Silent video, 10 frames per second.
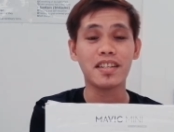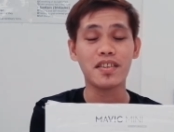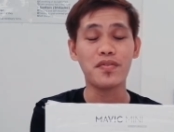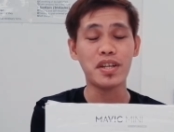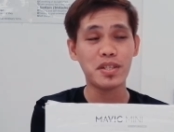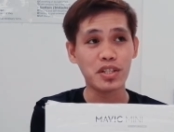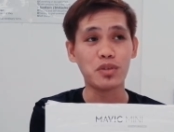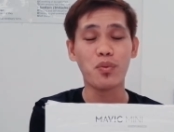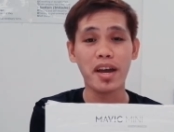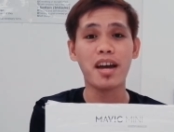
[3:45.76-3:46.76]

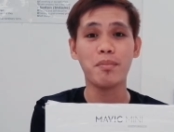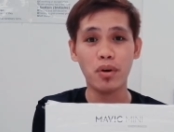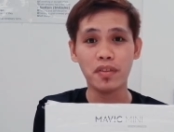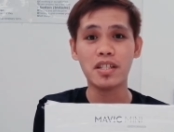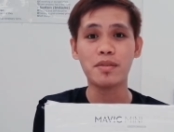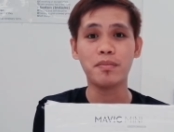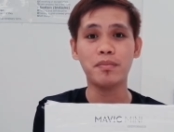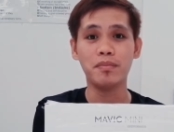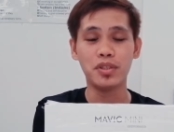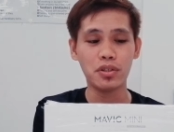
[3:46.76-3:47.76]
reason why I bought this
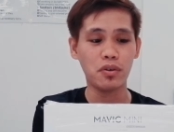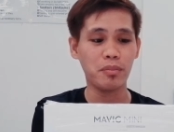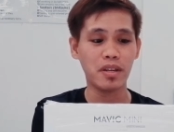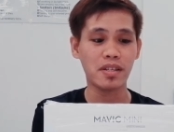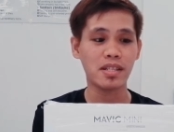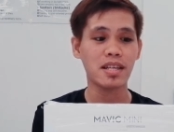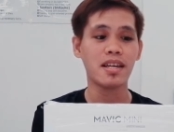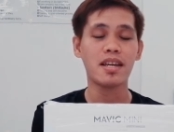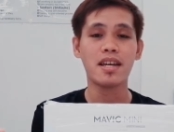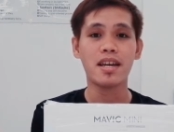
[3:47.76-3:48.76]
drone, because
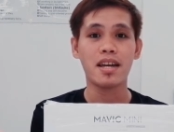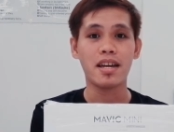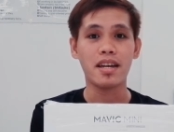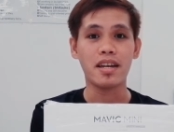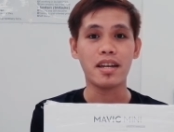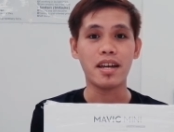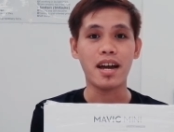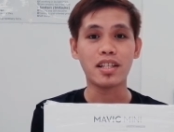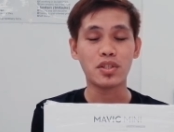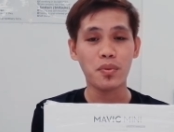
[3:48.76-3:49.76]

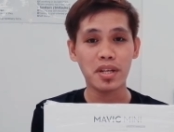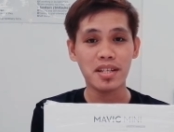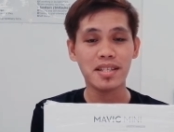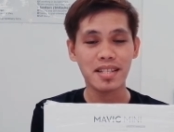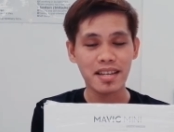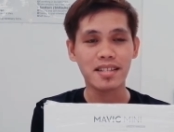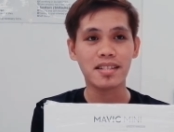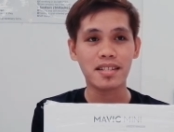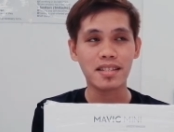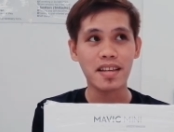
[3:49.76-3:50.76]
at
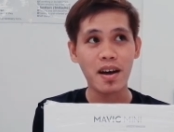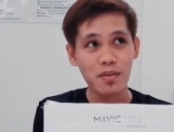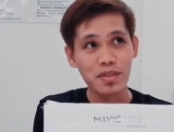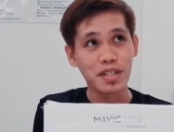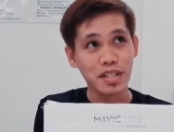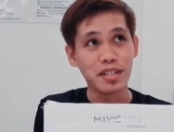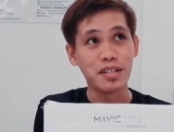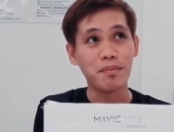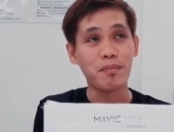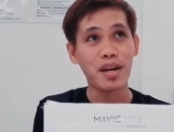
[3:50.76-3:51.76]

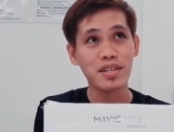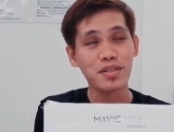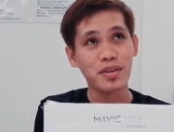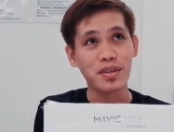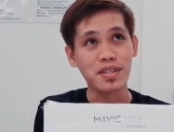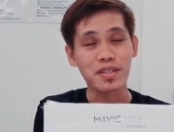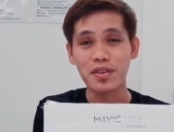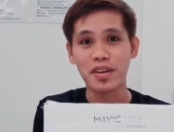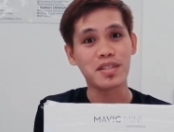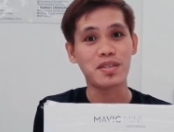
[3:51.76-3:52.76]
26,000 pesos,
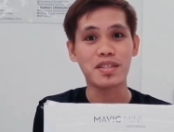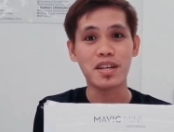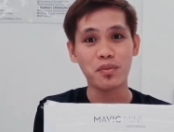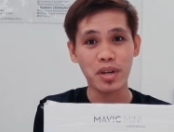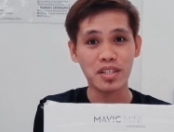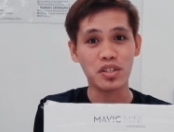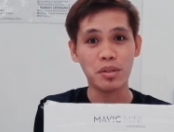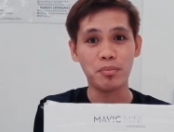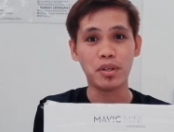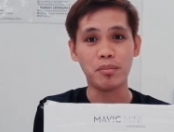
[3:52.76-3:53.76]
no, it's not way
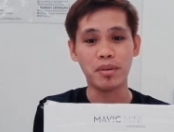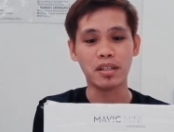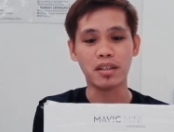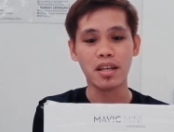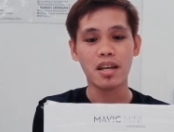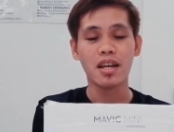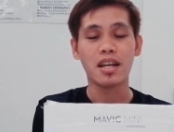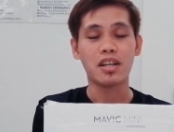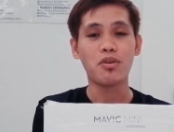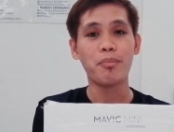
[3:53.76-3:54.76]
cheaper, but
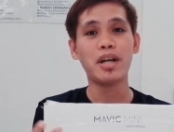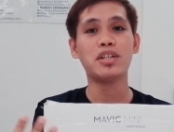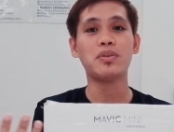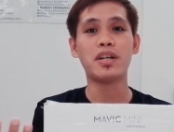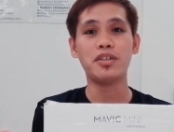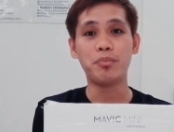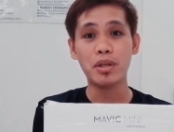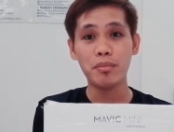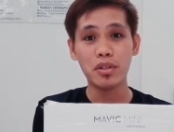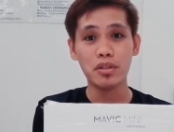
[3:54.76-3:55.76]
compared to other
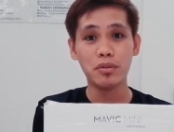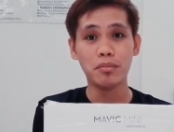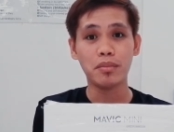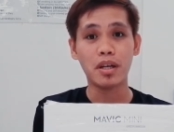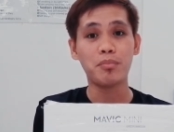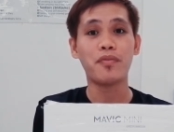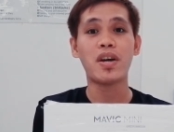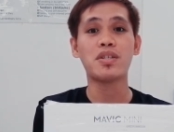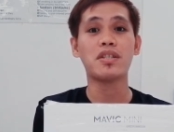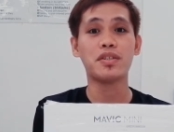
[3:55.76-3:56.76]
premium and
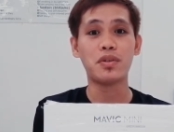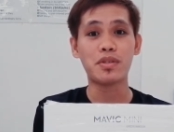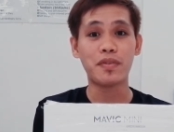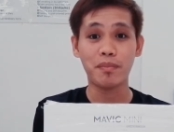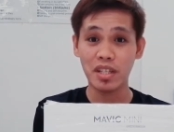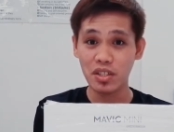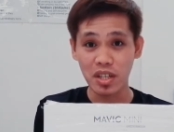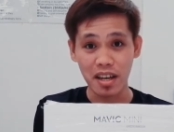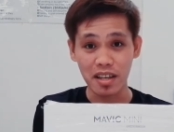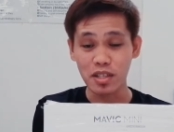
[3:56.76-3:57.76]
professional drones from
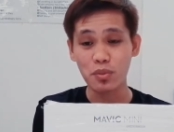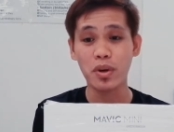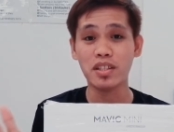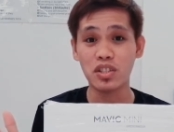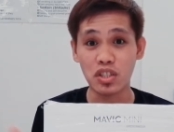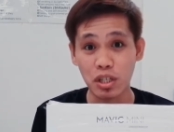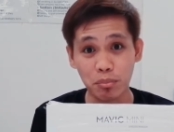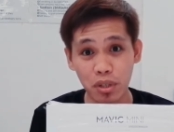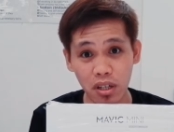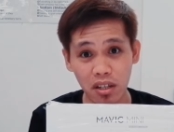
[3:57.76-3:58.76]
DJI, it's way
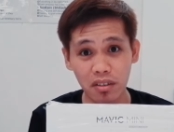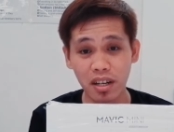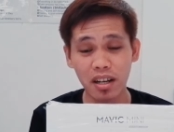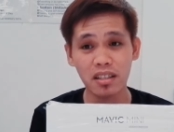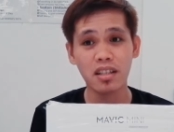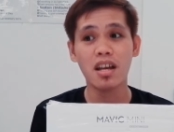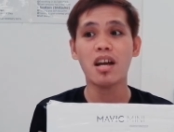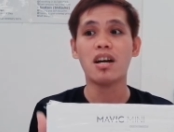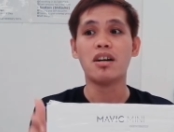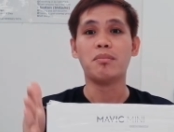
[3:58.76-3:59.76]
cheaper, right?
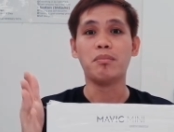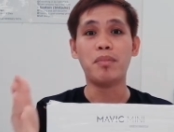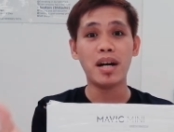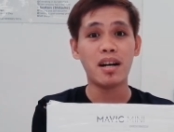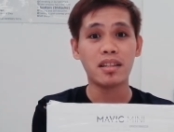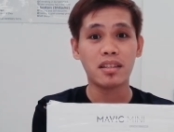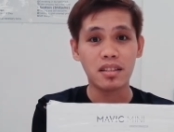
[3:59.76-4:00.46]
But